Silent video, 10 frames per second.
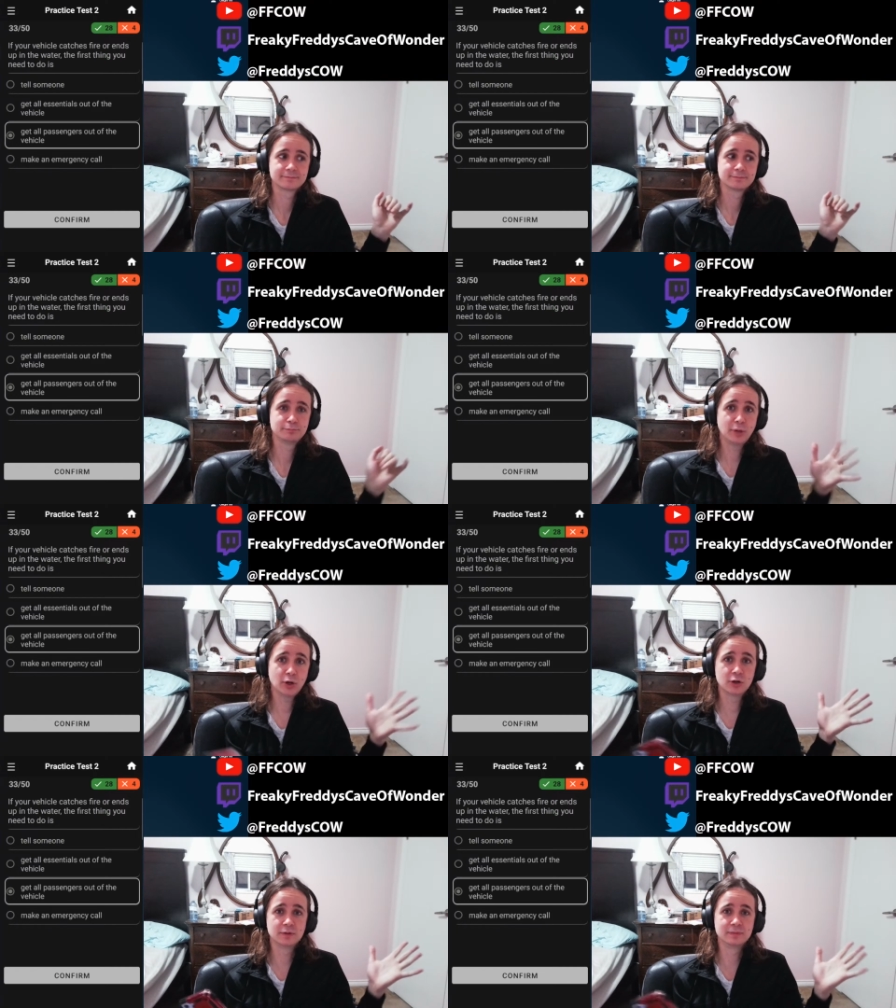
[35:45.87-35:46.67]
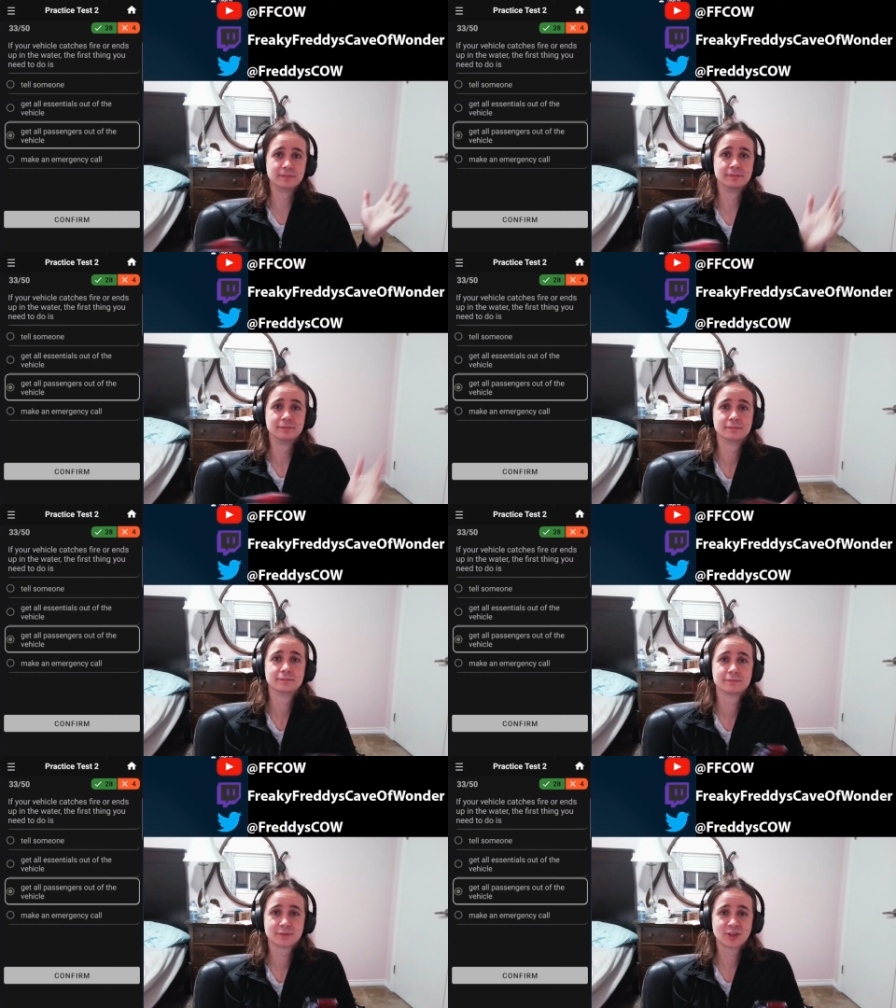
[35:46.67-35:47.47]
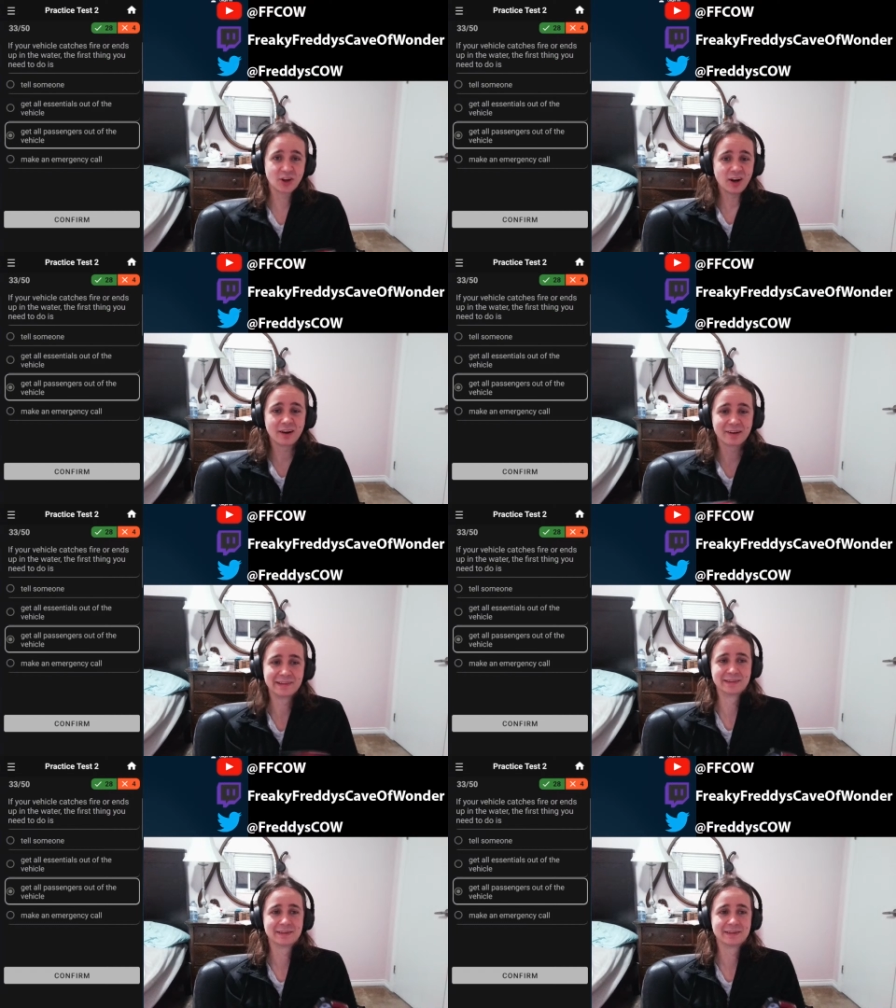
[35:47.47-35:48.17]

Boom! Gone!